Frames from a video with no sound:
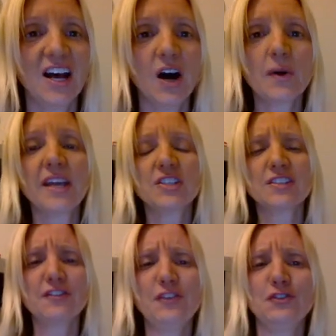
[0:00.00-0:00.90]
Okay,
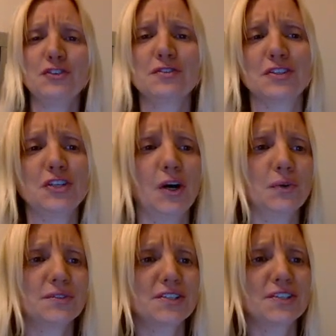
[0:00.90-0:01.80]
just a few do's and
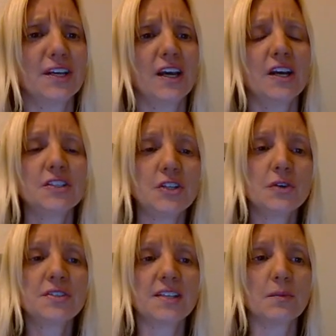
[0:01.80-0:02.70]
don'ts.
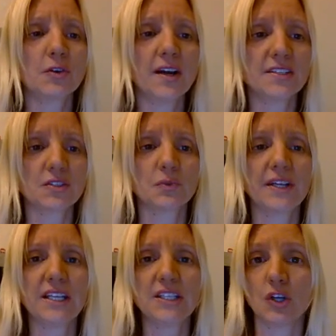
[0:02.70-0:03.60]
Do summarize the
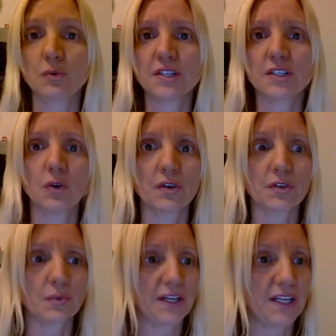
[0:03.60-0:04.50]
reading, don't ignore
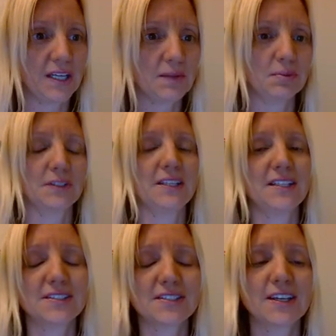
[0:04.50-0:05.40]
the reading,
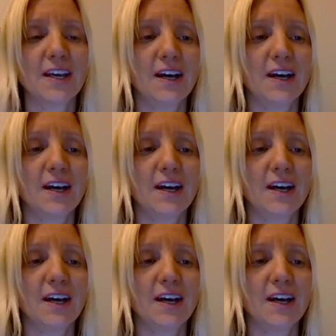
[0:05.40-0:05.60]
please.